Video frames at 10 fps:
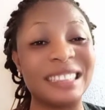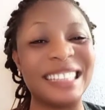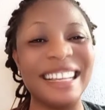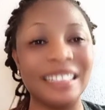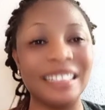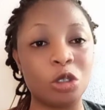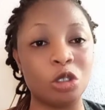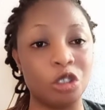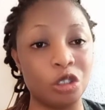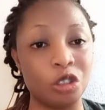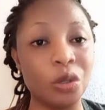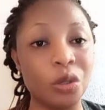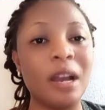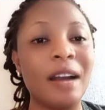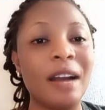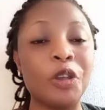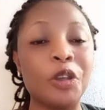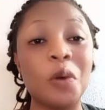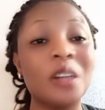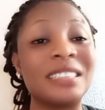it to do, or
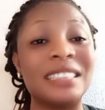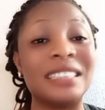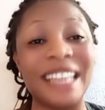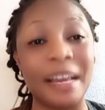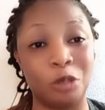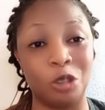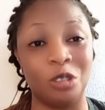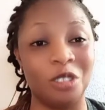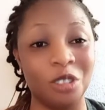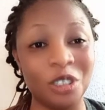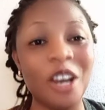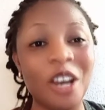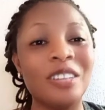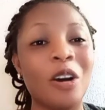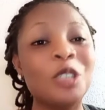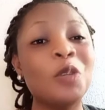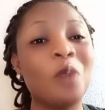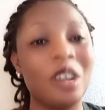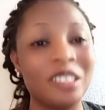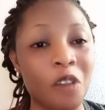you want them to do, or you
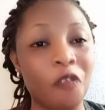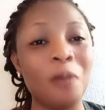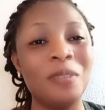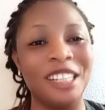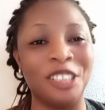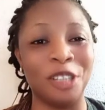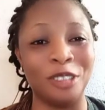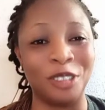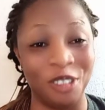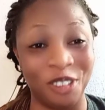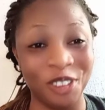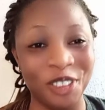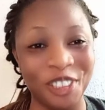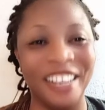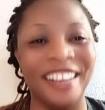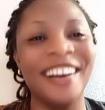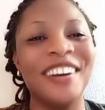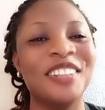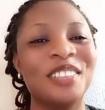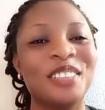want your formulation to do.
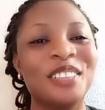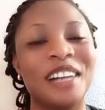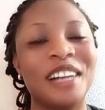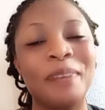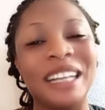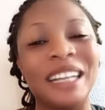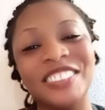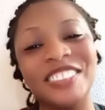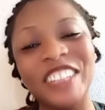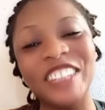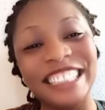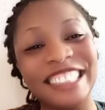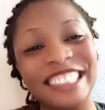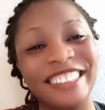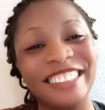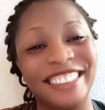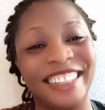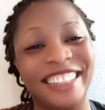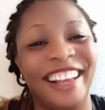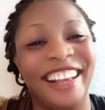Oh, Abasio English.
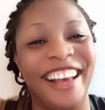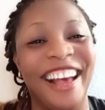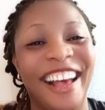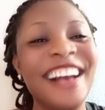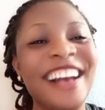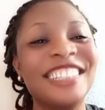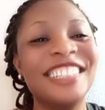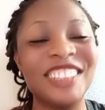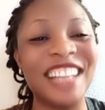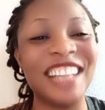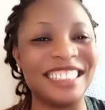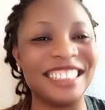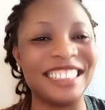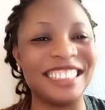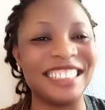So that's it.